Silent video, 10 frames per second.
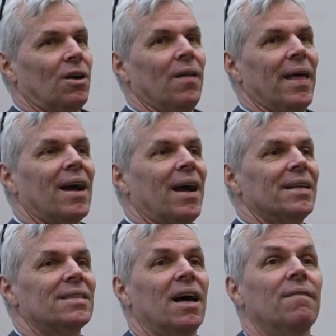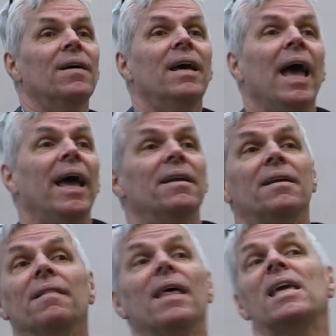and all that kind of stuff,
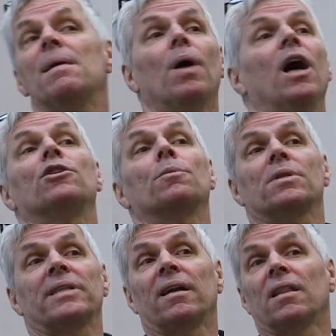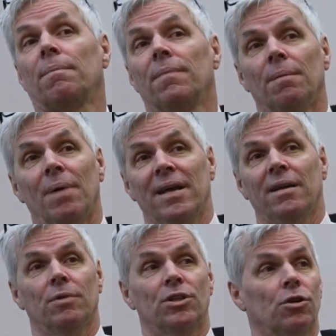and they keep 100% of the money
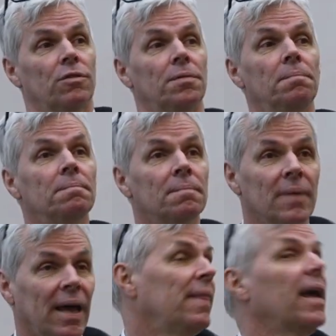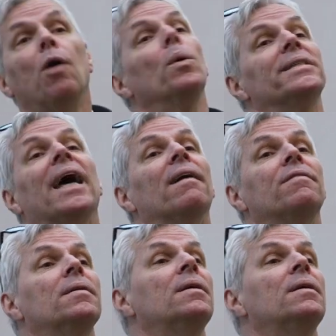in reserve, and they always have.